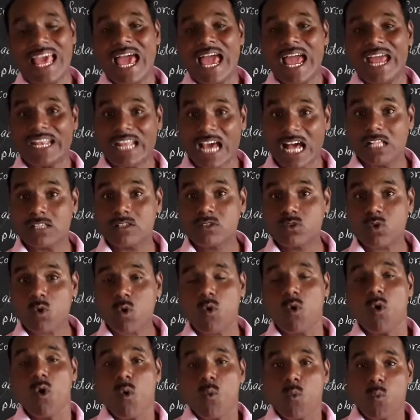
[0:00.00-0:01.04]
and
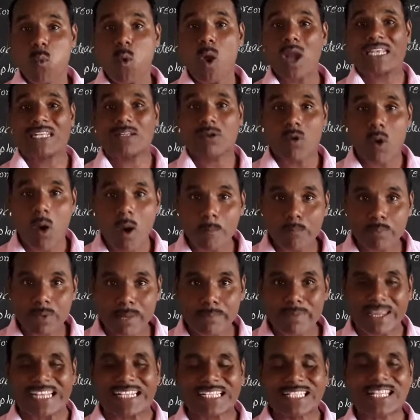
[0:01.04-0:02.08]
also what
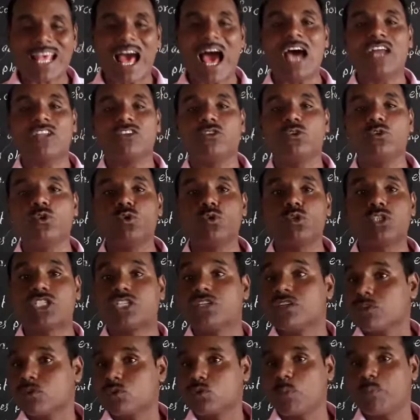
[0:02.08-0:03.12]
complements are used
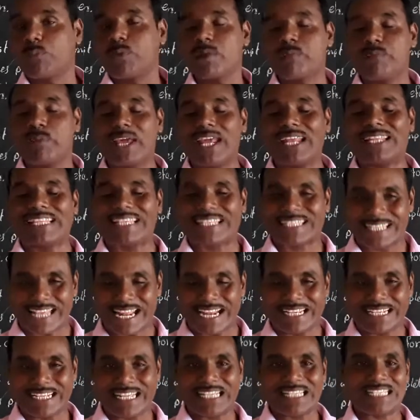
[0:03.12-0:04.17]
to prepare the
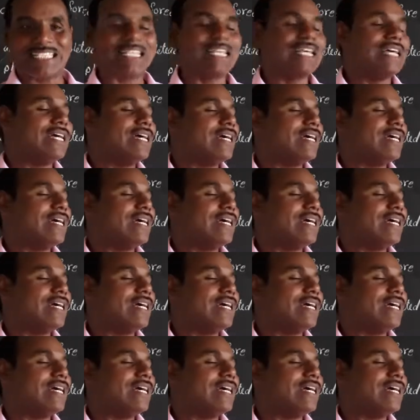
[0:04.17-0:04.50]
sentence